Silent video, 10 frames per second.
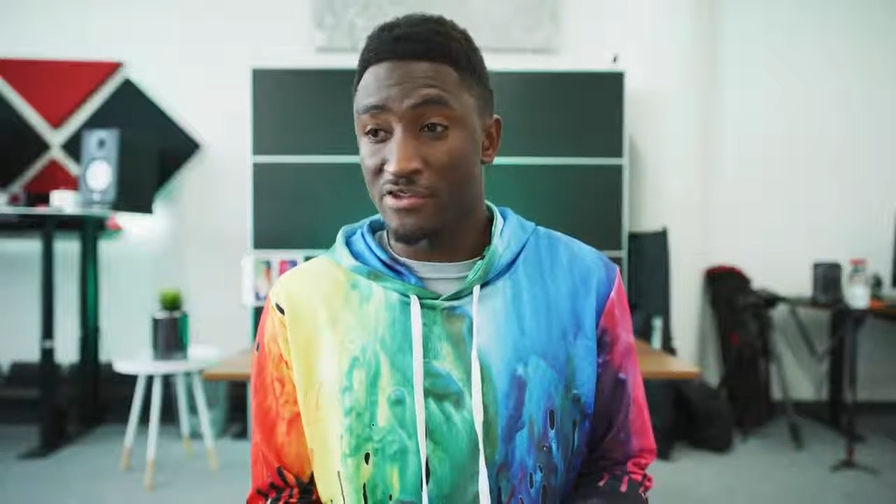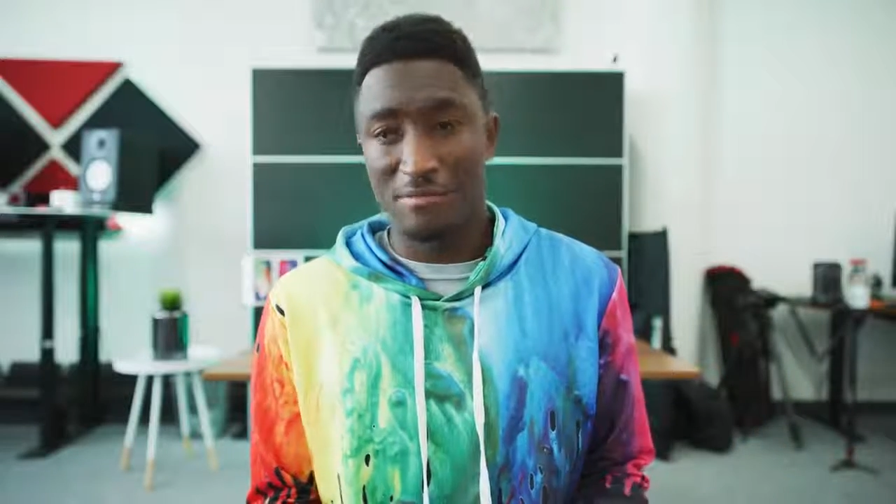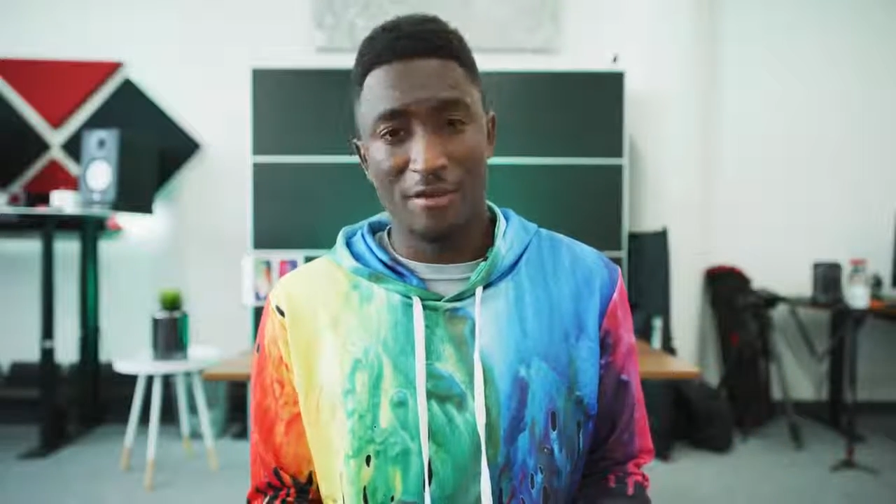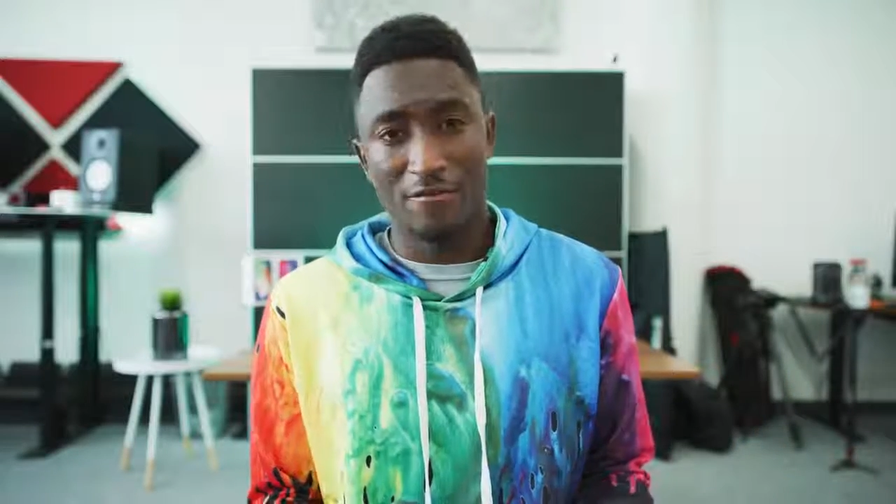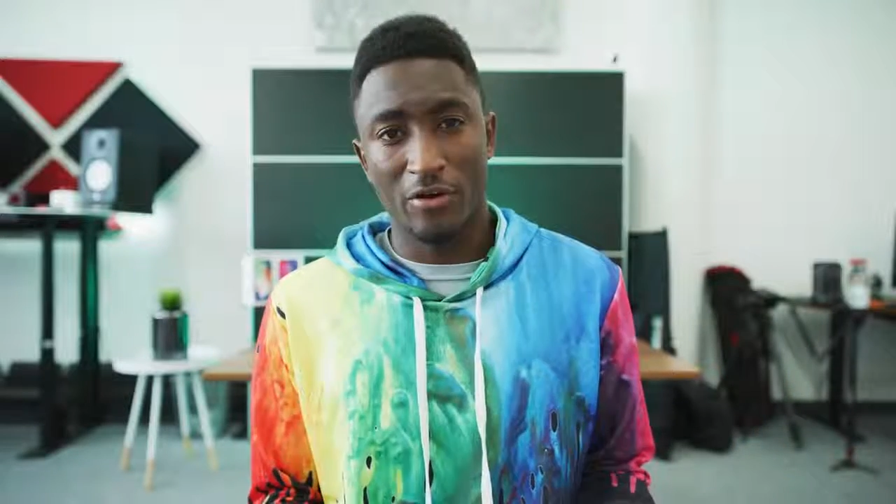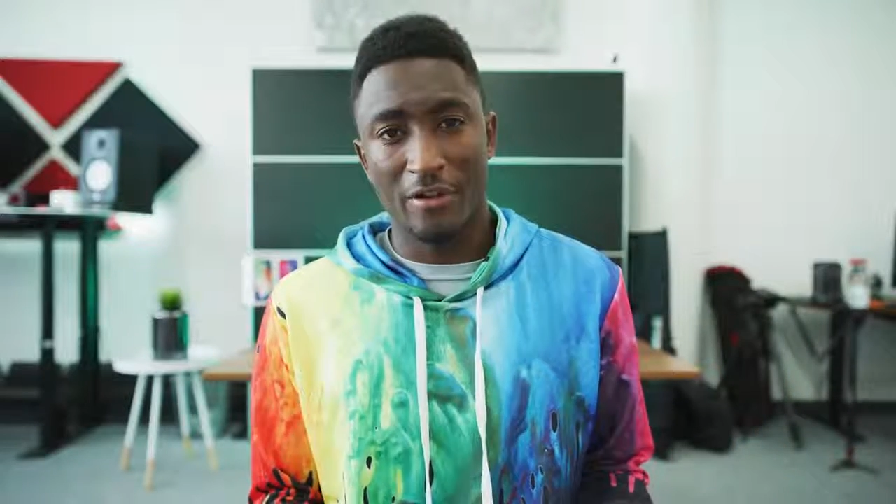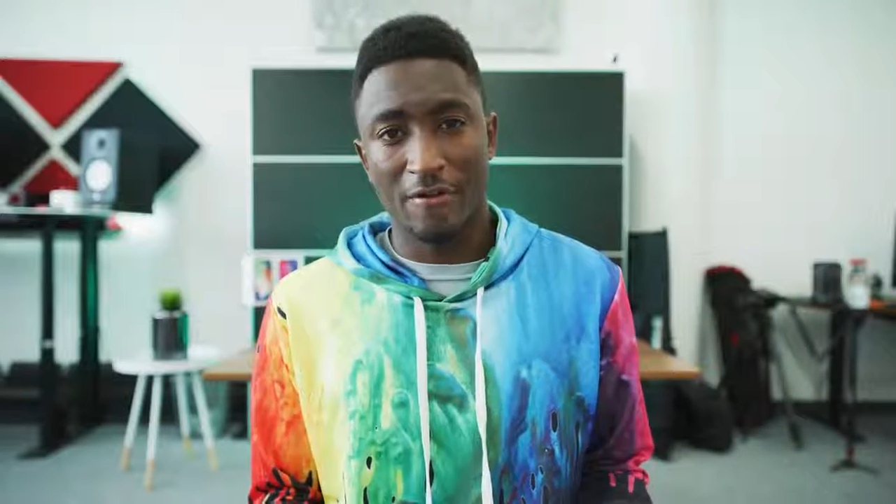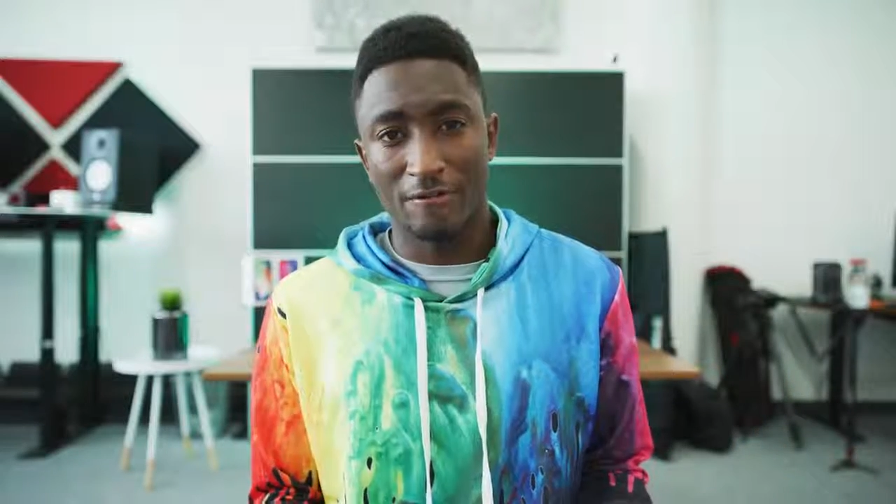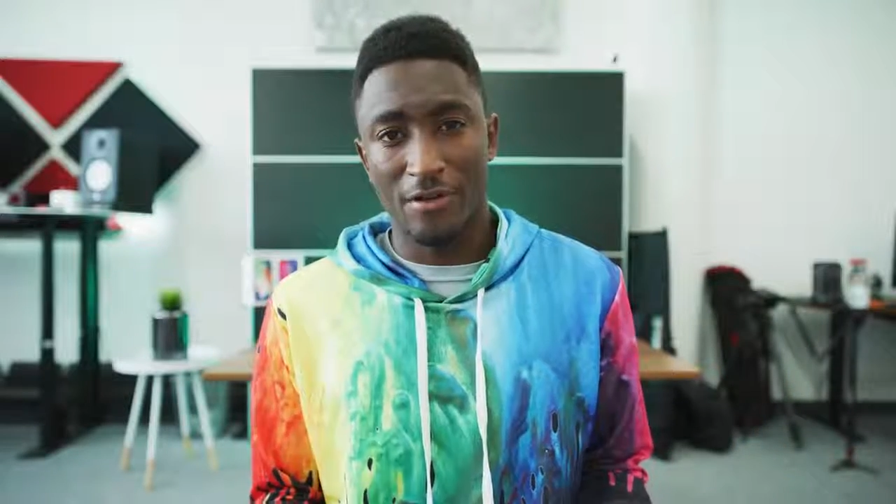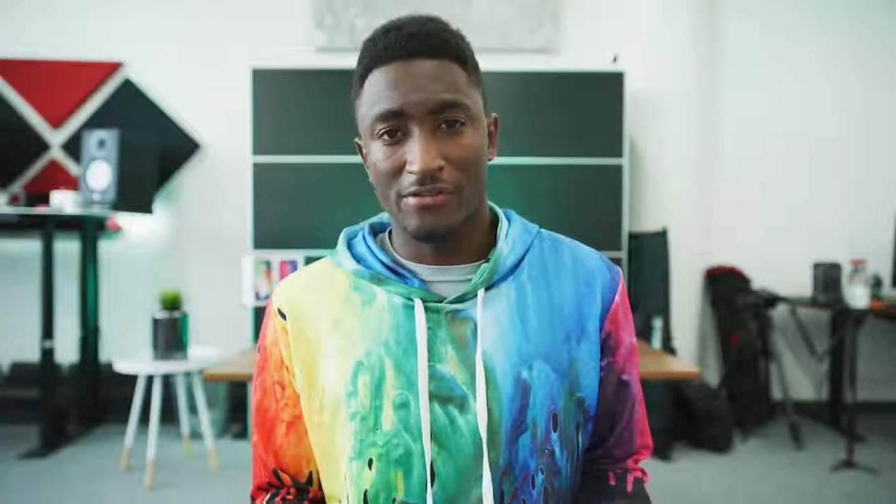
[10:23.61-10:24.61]
to me it felt
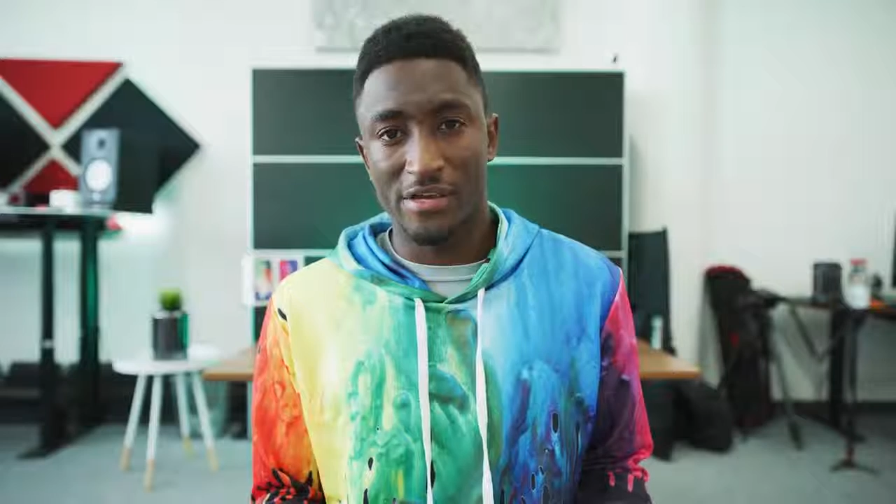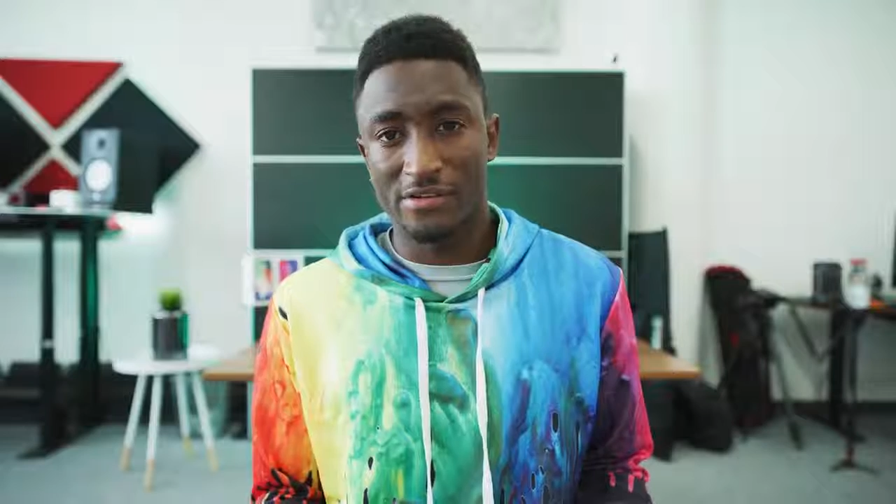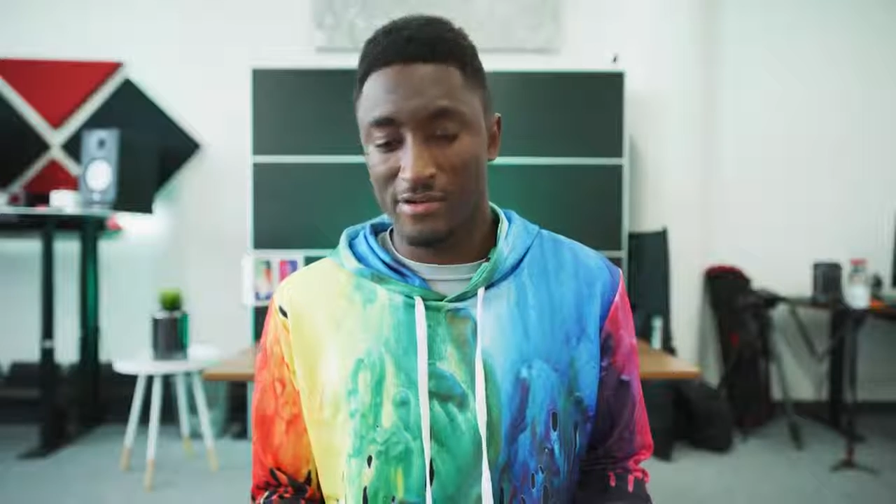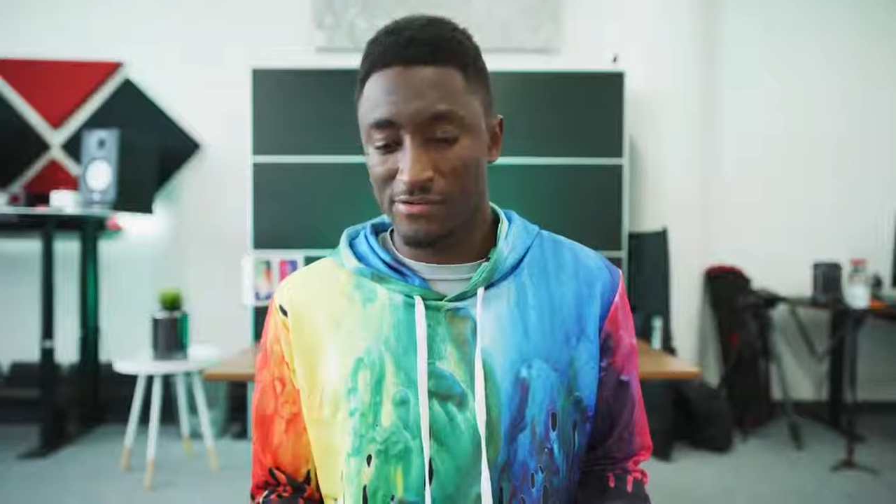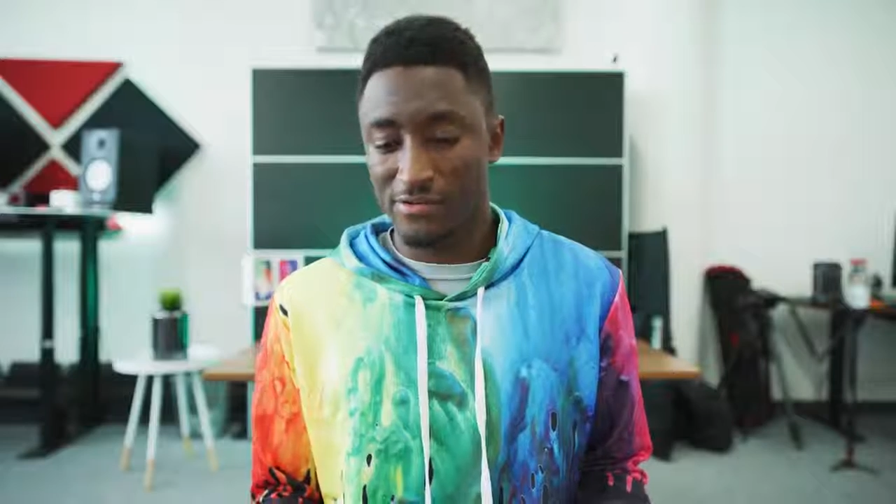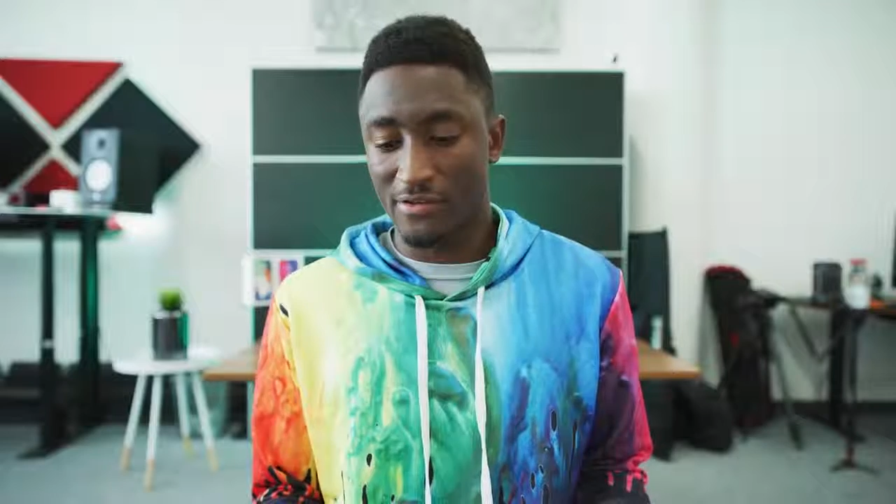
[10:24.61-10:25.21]
like Face ID's